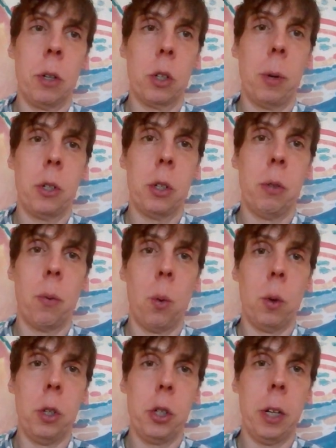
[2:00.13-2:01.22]
an expression
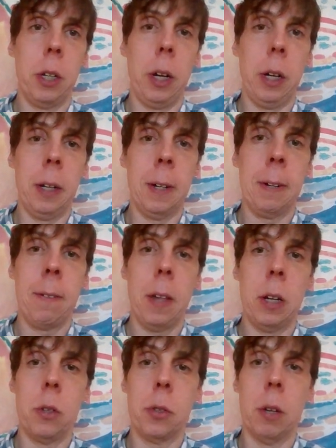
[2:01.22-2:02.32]
for the shaded area
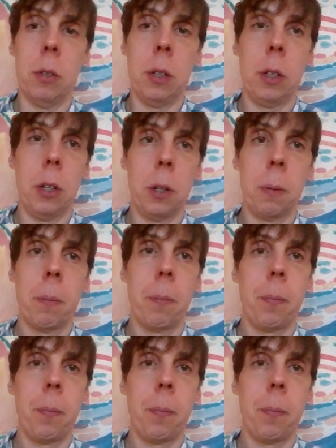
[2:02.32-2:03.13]
that is given here.